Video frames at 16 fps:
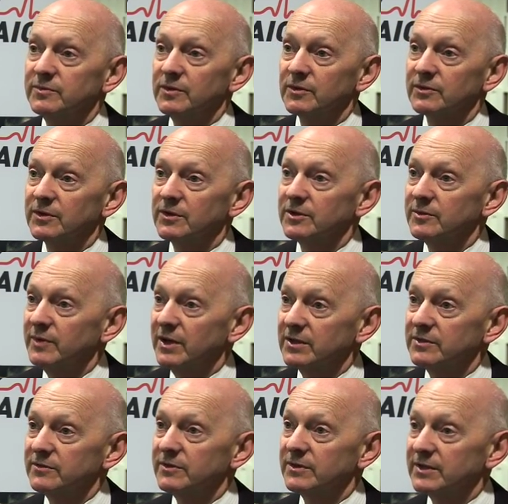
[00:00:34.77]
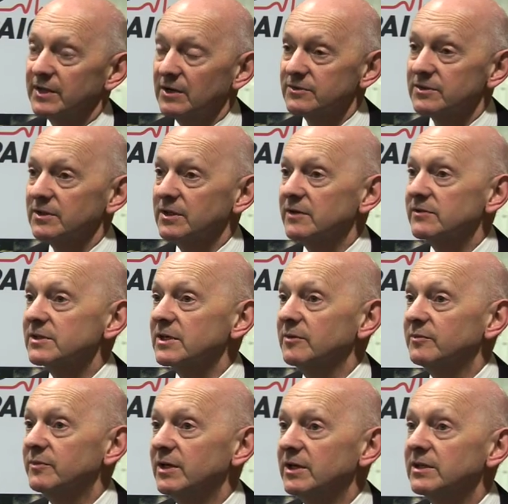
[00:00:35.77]
both on the back of the Thousand Lives
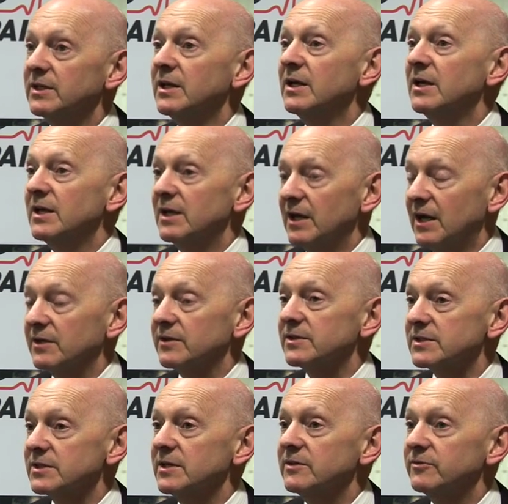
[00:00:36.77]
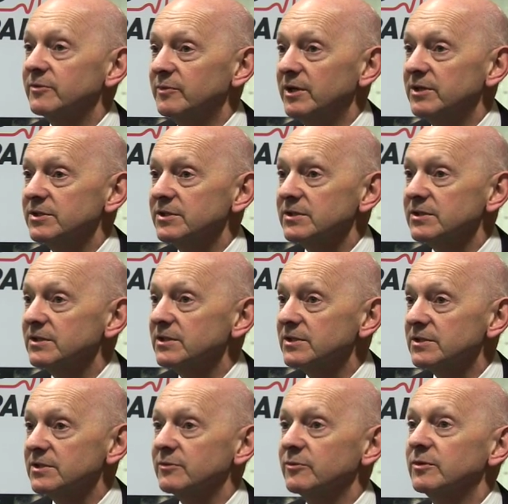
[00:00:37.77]
campaign and the Safer Patient
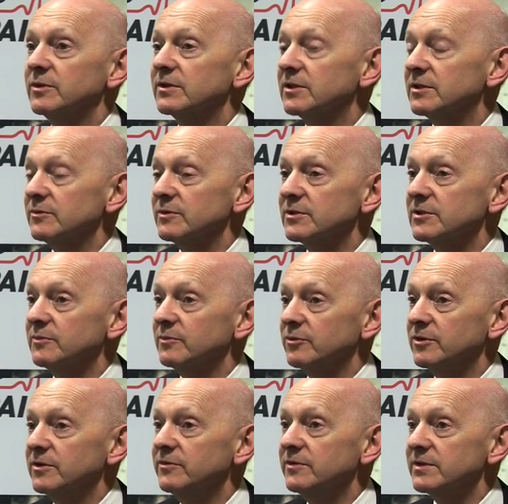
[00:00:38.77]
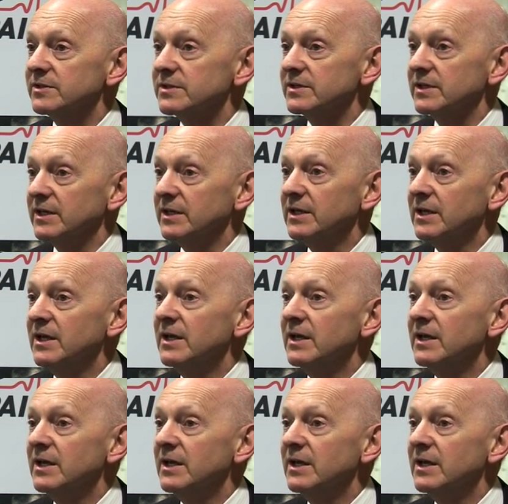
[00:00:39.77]
Initiative work that was done previously.